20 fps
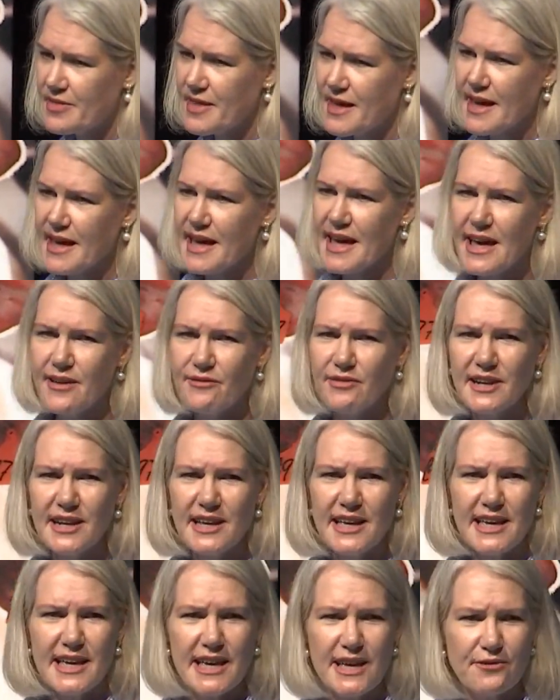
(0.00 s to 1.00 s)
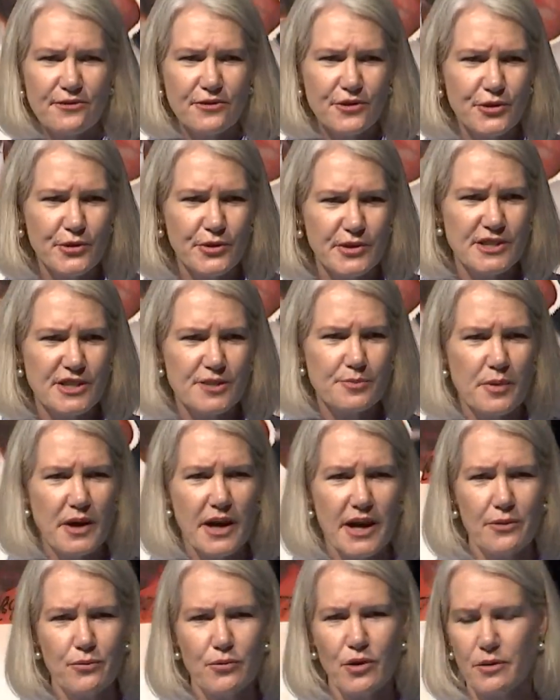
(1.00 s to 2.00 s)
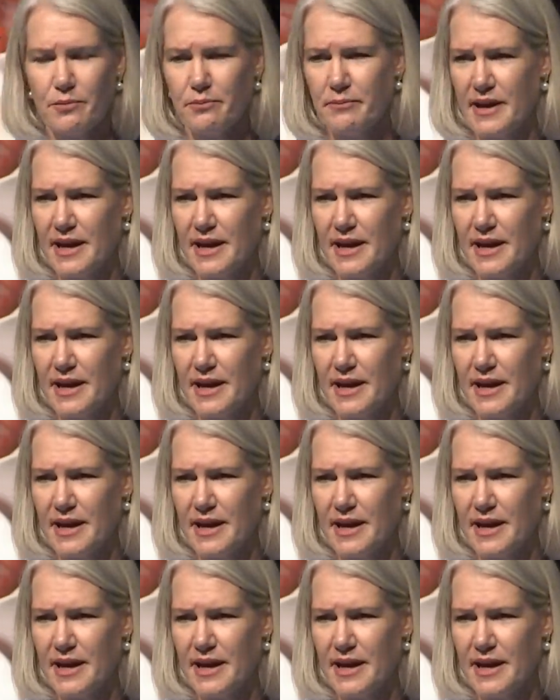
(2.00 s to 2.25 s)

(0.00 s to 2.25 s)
they're heavily influenced by what